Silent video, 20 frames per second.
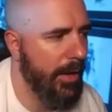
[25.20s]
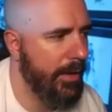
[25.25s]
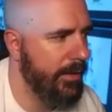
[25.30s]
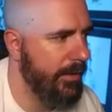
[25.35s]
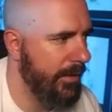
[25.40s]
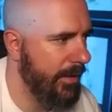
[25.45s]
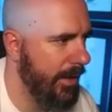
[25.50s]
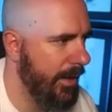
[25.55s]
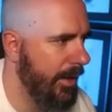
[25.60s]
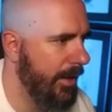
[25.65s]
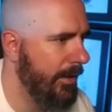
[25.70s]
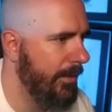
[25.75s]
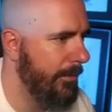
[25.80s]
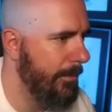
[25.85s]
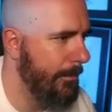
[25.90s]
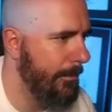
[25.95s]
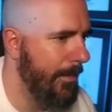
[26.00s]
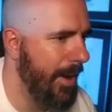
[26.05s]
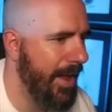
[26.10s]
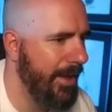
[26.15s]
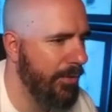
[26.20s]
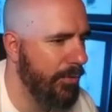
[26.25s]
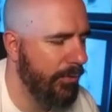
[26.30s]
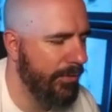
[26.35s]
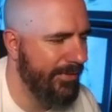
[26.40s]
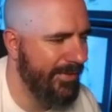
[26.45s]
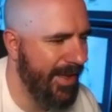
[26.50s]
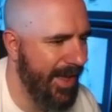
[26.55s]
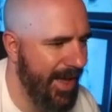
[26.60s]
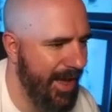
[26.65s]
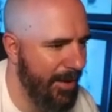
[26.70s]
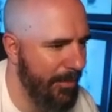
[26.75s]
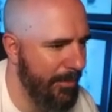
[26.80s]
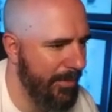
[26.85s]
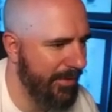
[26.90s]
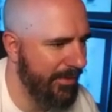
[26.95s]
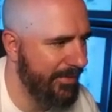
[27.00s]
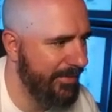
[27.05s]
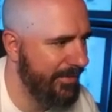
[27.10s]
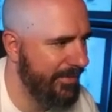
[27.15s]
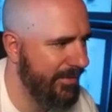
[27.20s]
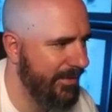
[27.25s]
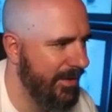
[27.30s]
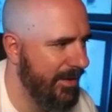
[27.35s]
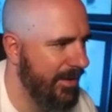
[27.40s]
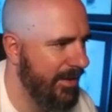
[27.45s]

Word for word: yeah. Michael Thomas,